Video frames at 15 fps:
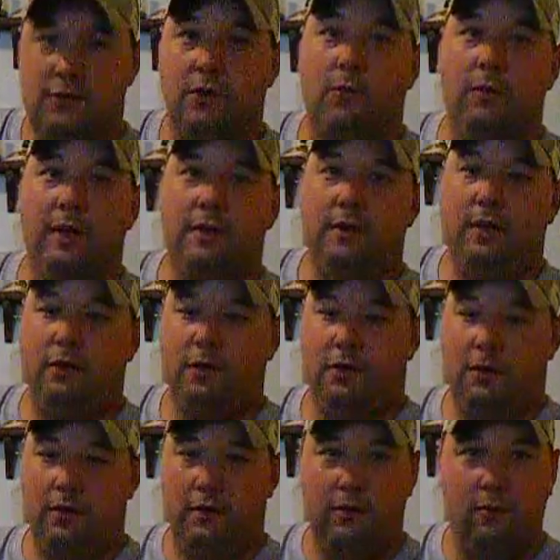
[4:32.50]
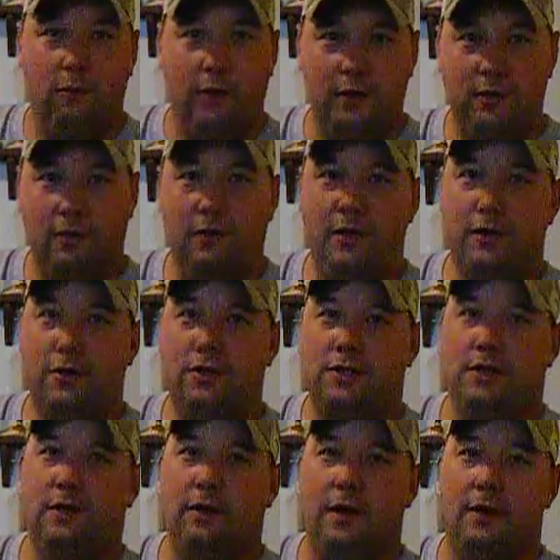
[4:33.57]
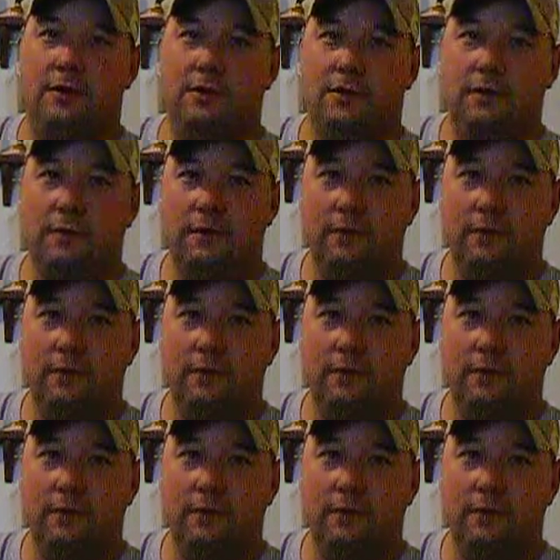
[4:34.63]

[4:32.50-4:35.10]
So with your inertia guns,